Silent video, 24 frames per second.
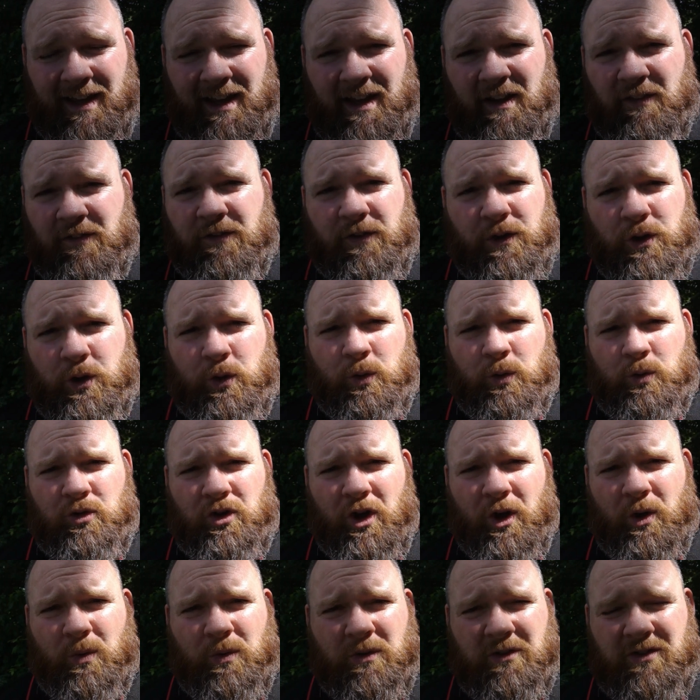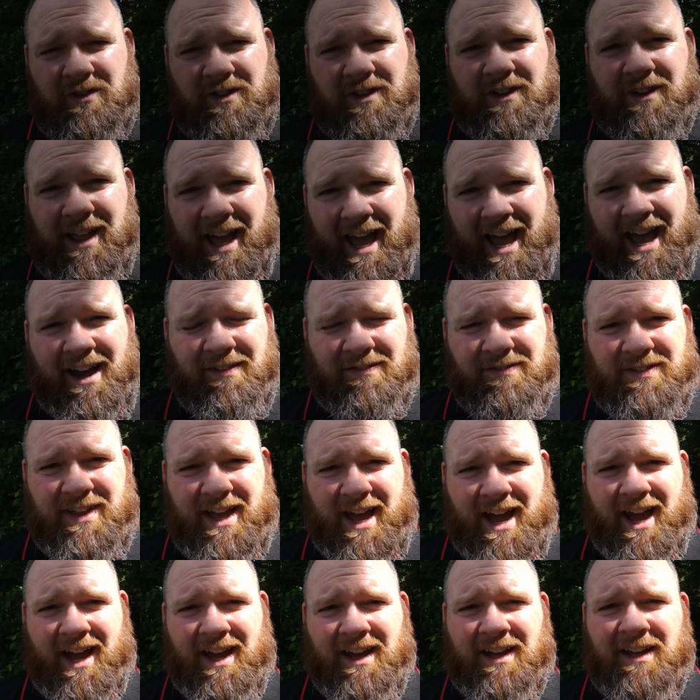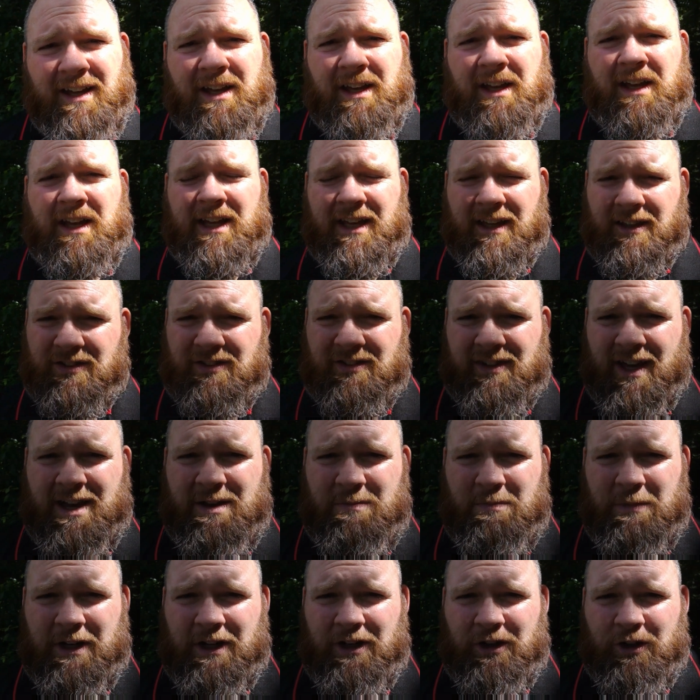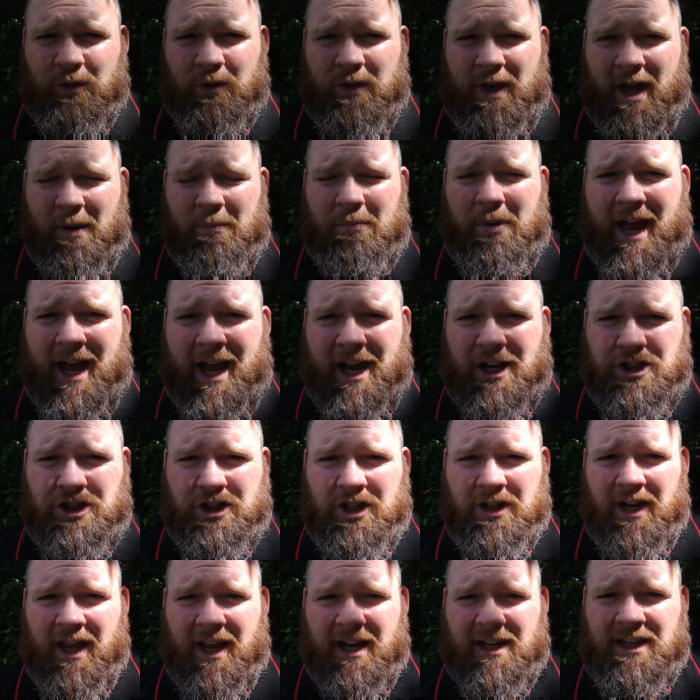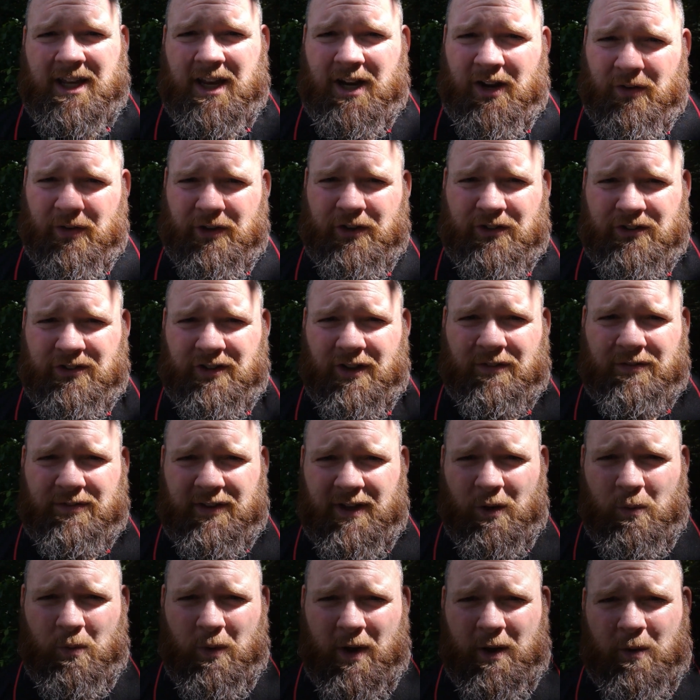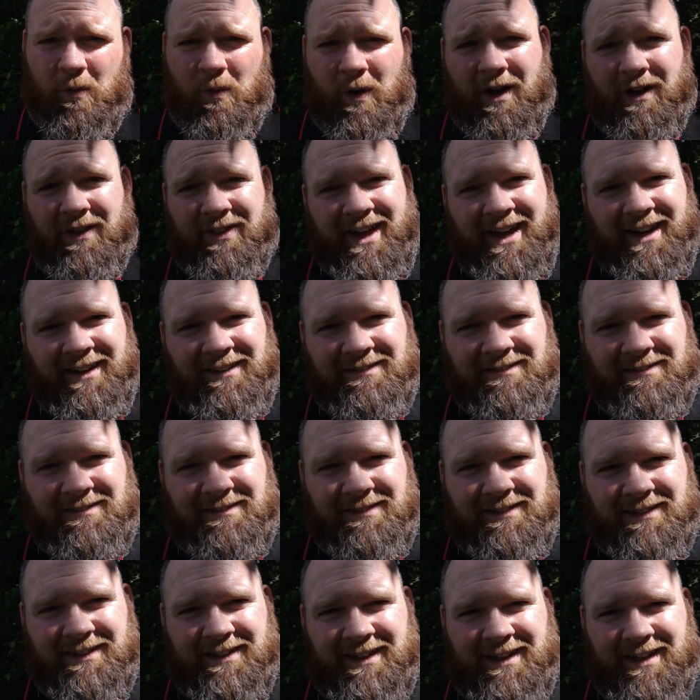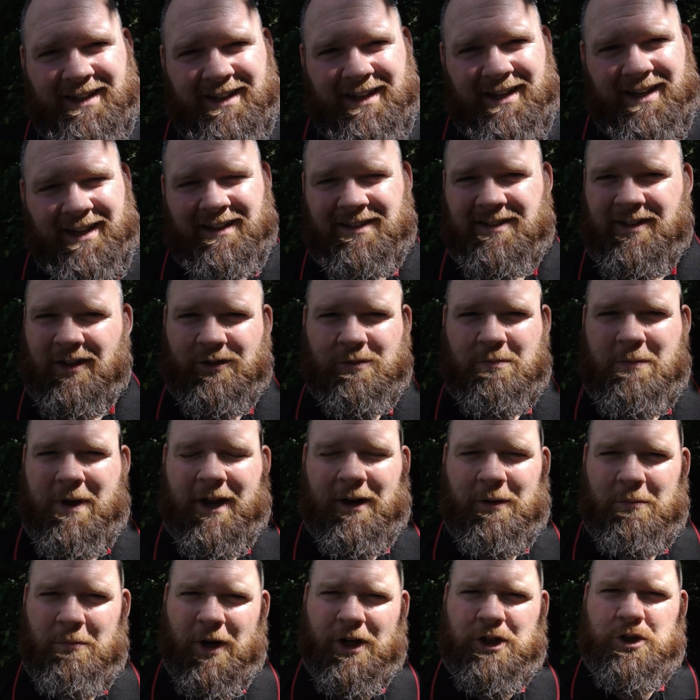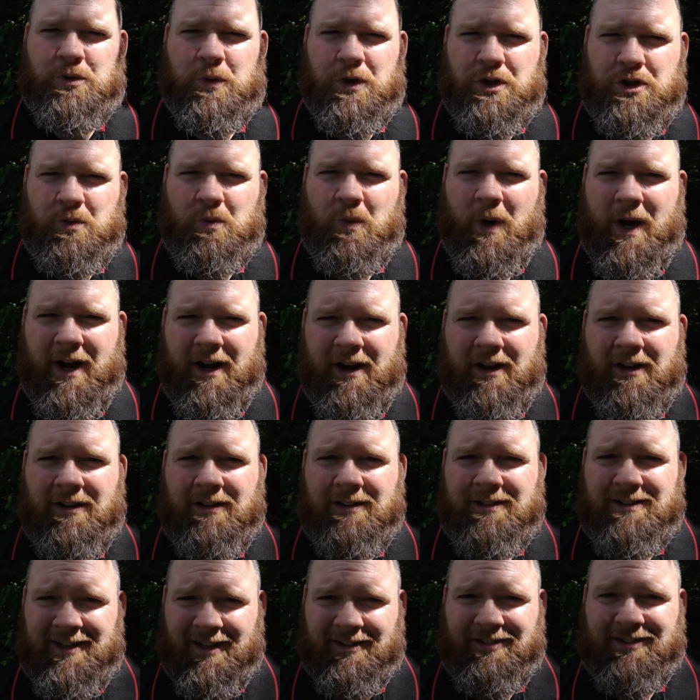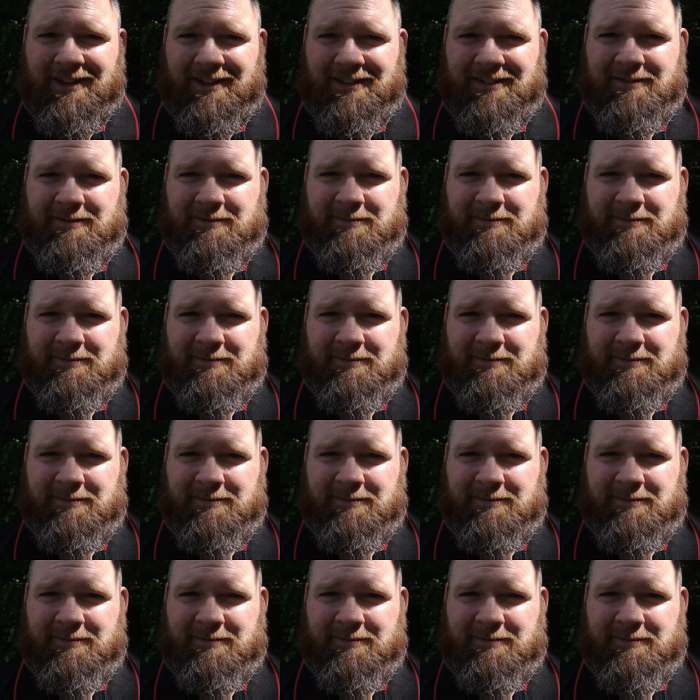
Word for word: if you don't still have that excitement in you, that passion, and carry yourself that way, well, then it doesn't matter much what you wear, does it?